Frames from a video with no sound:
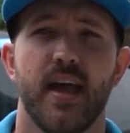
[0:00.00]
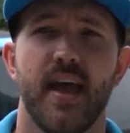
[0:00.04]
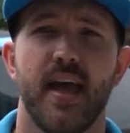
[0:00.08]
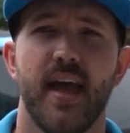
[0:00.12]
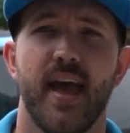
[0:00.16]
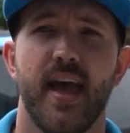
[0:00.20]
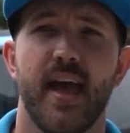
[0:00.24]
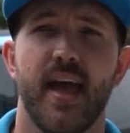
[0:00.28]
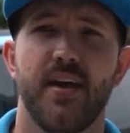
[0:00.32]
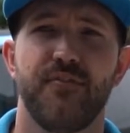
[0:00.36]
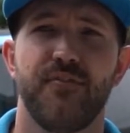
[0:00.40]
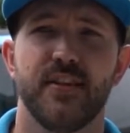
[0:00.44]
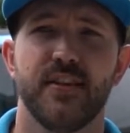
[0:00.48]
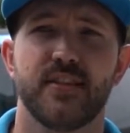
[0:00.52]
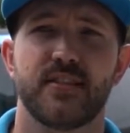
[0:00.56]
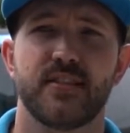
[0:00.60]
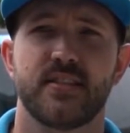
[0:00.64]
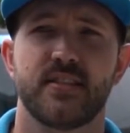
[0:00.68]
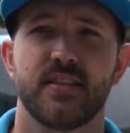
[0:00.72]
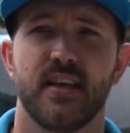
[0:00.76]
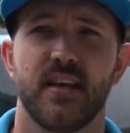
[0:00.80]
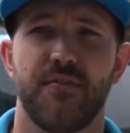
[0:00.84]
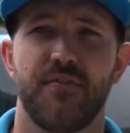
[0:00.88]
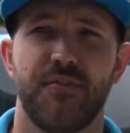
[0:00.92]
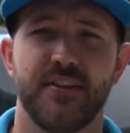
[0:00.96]
if
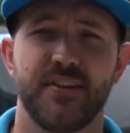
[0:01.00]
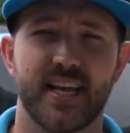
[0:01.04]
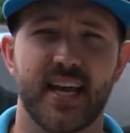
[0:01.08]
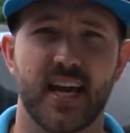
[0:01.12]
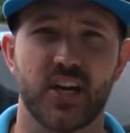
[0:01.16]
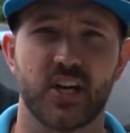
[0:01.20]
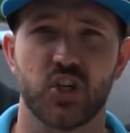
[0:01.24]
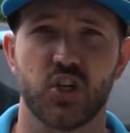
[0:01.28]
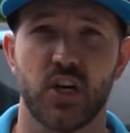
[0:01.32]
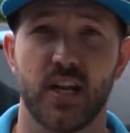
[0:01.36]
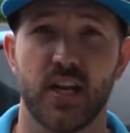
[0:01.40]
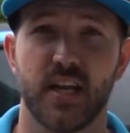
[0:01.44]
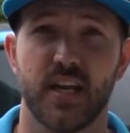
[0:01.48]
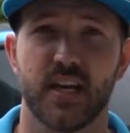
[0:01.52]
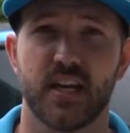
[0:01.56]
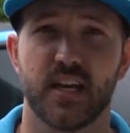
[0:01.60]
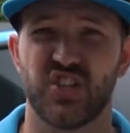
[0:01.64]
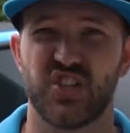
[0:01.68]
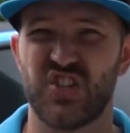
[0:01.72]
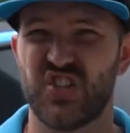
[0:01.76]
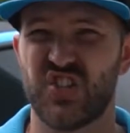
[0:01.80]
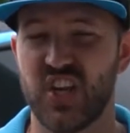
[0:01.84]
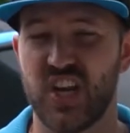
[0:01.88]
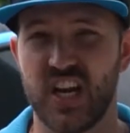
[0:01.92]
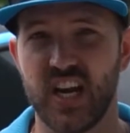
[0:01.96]
it's actually an
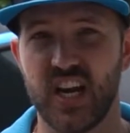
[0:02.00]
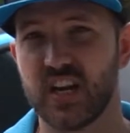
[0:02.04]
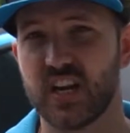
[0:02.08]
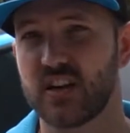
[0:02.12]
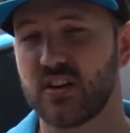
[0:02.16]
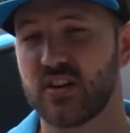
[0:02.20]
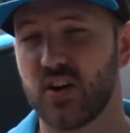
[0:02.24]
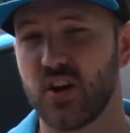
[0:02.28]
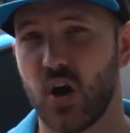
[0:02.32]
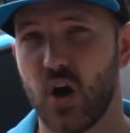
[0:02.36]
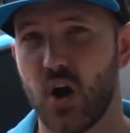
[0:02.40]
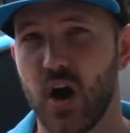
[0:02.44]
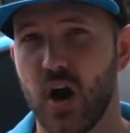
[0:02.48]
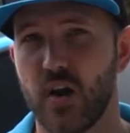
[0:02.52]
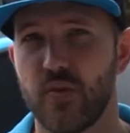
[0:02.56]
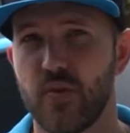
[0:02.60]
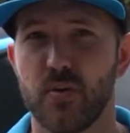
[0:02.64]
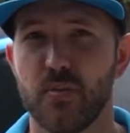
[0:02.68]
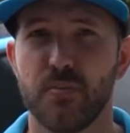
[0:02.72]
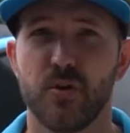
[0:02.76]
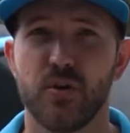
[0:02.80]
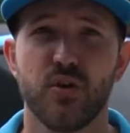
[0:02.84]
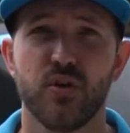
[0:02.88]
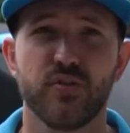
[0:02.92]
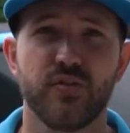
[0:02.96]
acidic iron
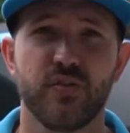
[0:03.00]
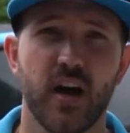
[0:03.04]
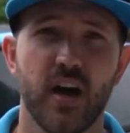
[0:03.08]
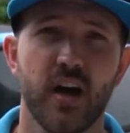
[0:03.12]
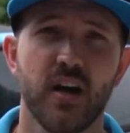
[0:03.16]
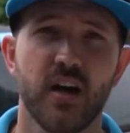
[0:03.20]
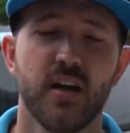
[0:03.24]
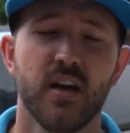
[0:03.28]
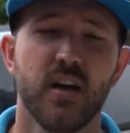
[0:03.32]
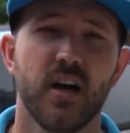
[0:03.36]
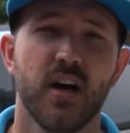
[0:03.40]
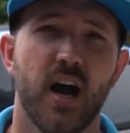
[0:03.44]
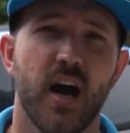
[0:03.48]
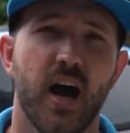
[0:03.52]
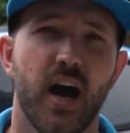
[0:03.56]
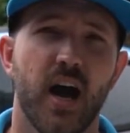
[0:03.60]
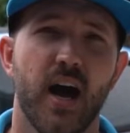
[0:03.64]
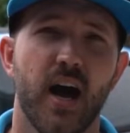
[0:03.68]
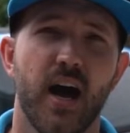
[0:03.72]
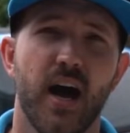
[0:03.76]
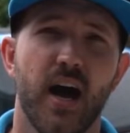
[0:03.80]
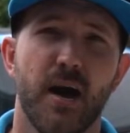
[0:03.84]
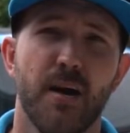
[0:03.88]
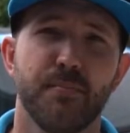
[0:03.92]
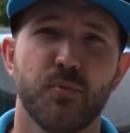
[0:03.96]
remover
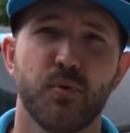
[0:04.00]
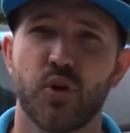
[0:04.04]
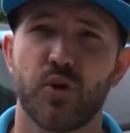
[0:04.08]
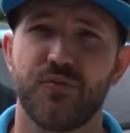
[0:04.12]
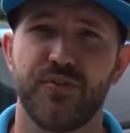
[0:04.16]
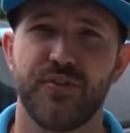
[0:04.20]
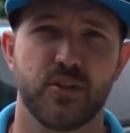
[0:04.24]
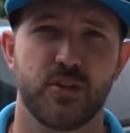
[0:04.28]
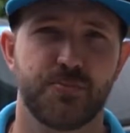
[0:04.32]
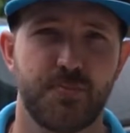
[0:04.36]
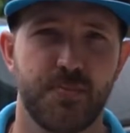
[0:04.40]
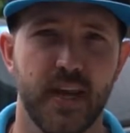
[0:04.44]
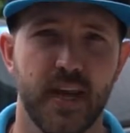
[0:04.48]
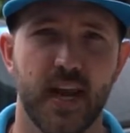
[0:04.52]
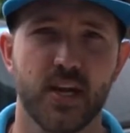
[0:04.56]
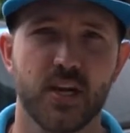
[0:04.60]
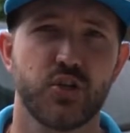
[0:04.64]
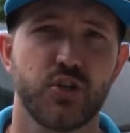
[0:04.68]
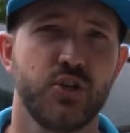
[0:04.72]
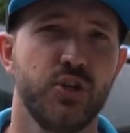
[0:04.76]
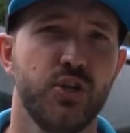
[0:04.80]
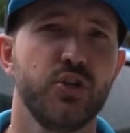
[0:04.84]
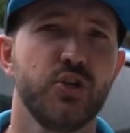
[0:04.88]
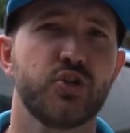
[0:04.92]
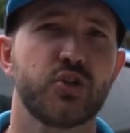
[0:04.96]
or if it's
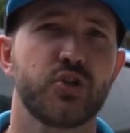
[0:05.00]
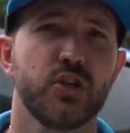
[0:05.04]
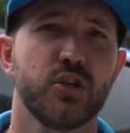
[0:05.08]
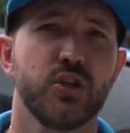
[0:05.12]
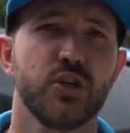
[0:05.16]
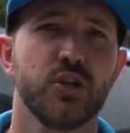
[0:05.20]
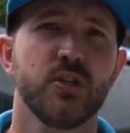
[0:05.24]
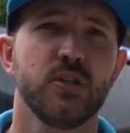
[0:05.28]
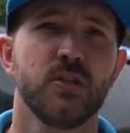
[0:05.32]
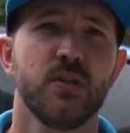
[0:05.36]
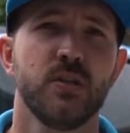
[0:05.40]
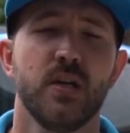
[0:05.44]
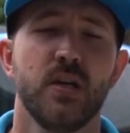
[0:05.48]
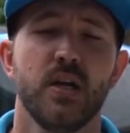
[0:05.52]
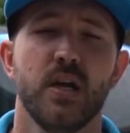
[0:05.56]
pH neutral.